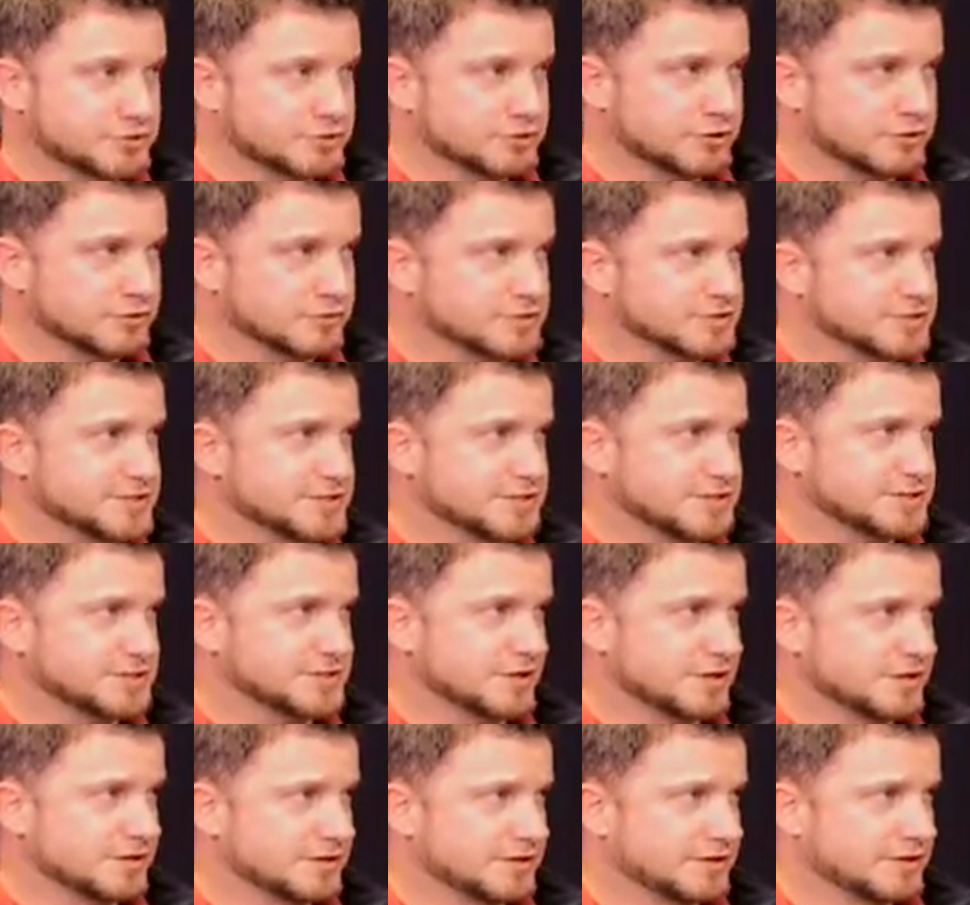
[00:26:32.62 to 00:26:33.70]
nurses.
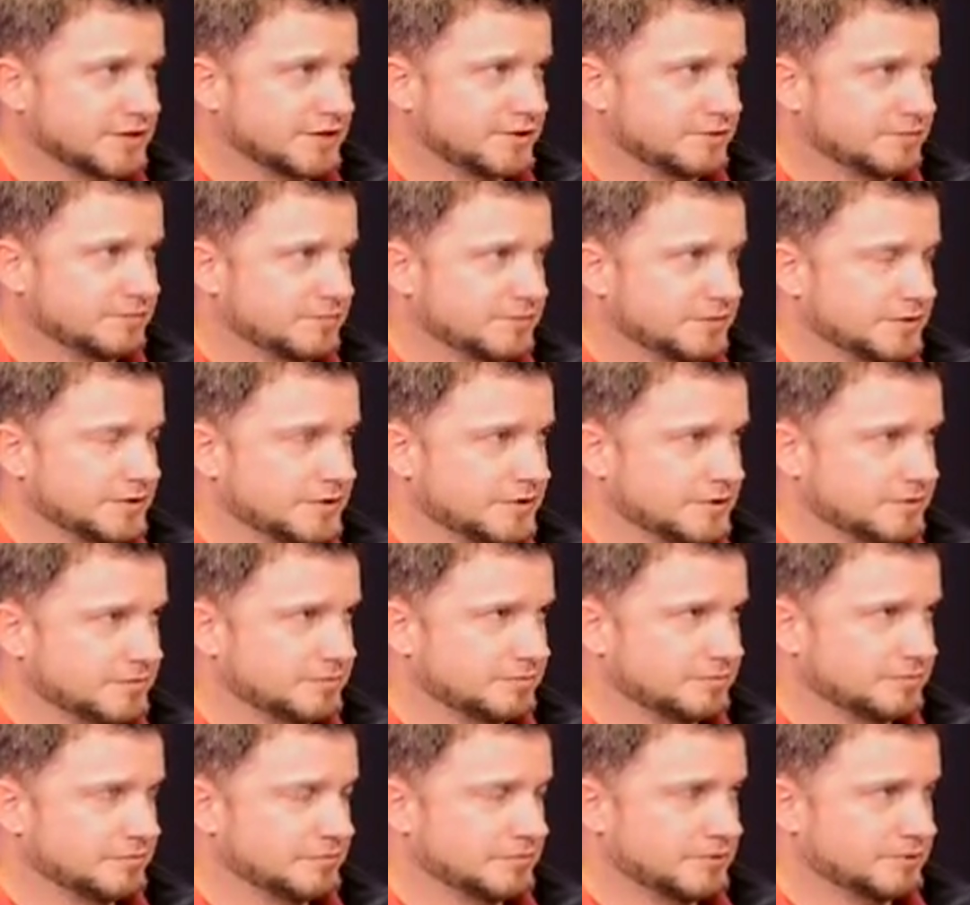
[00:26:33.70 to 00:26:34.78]
Are they,
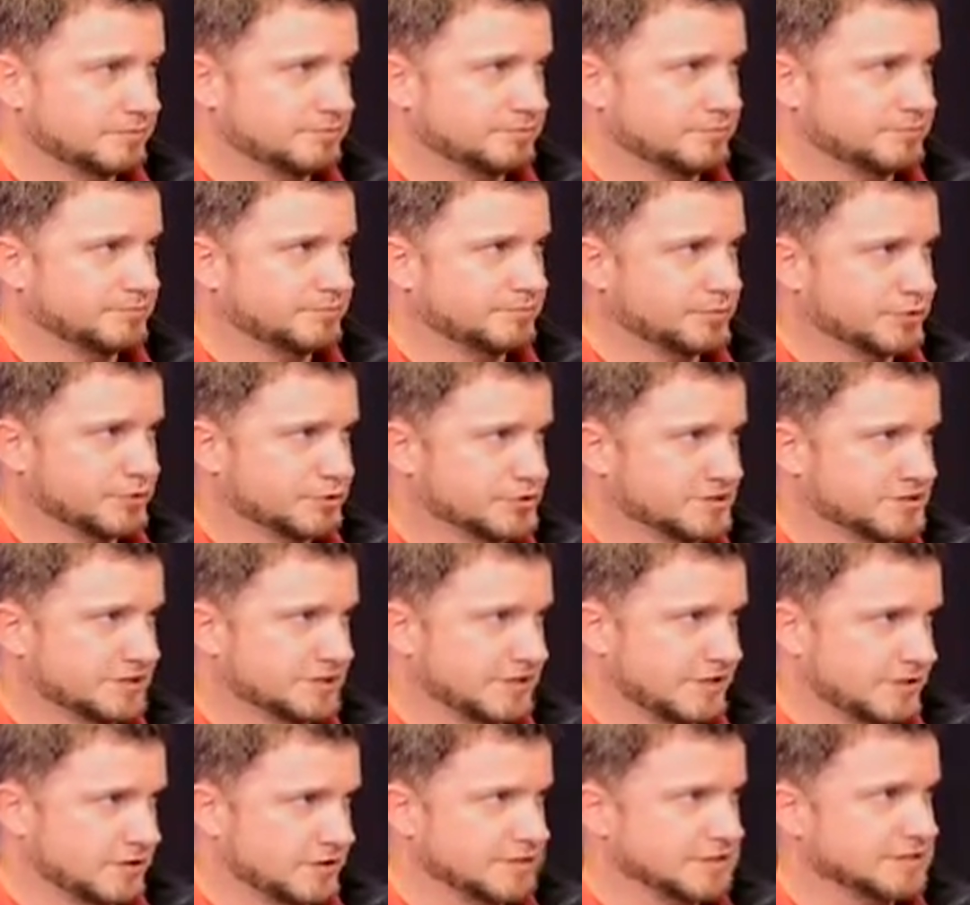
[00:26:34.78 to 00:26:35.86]
personal
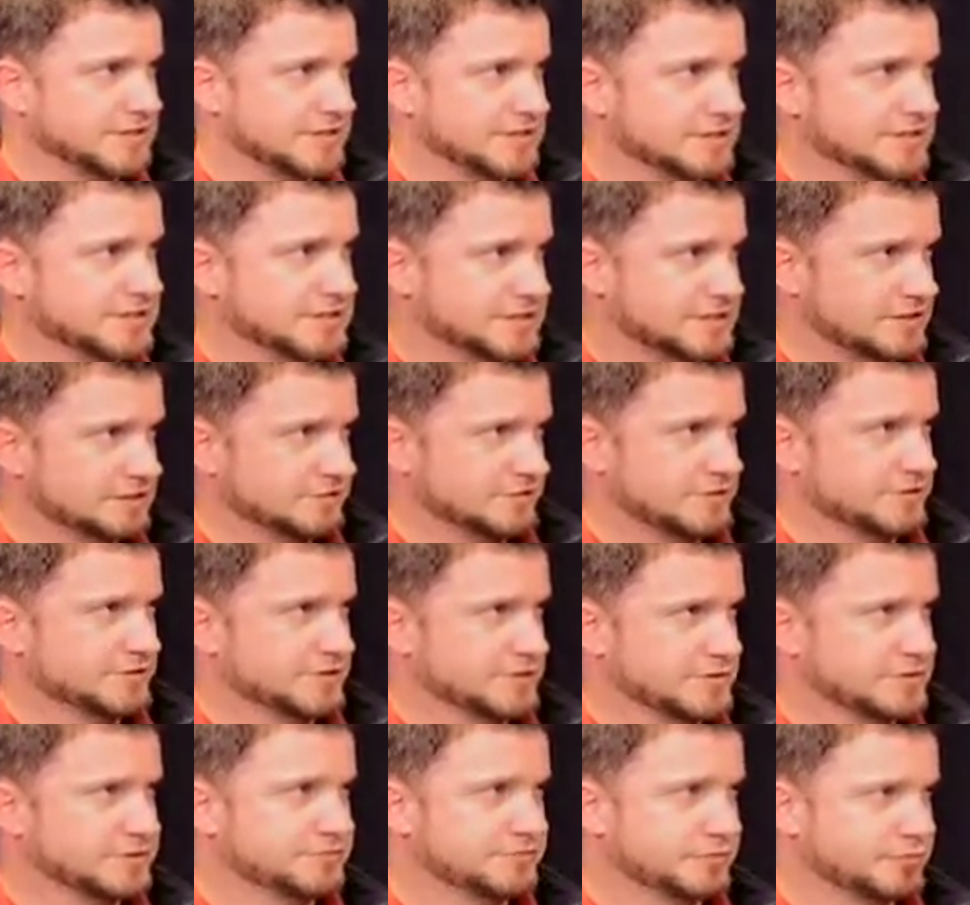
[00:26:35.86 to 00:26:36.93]
care attendants if they're
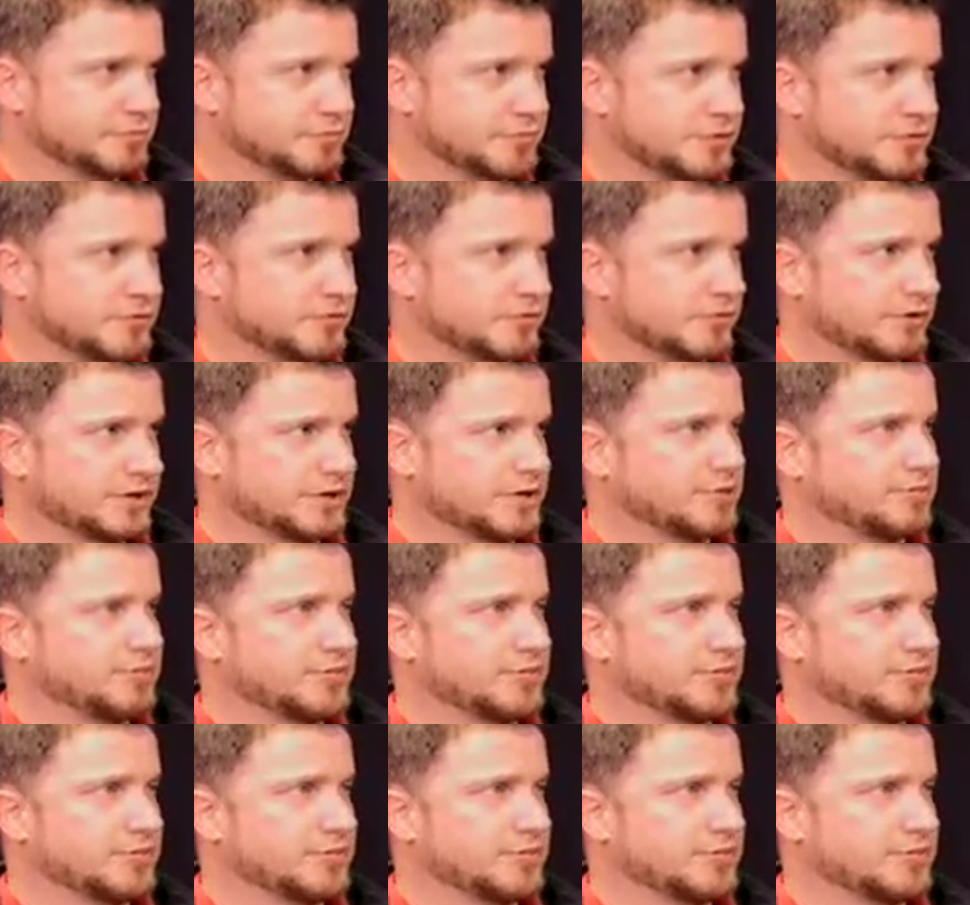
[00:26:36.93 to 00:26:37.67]
on a different program?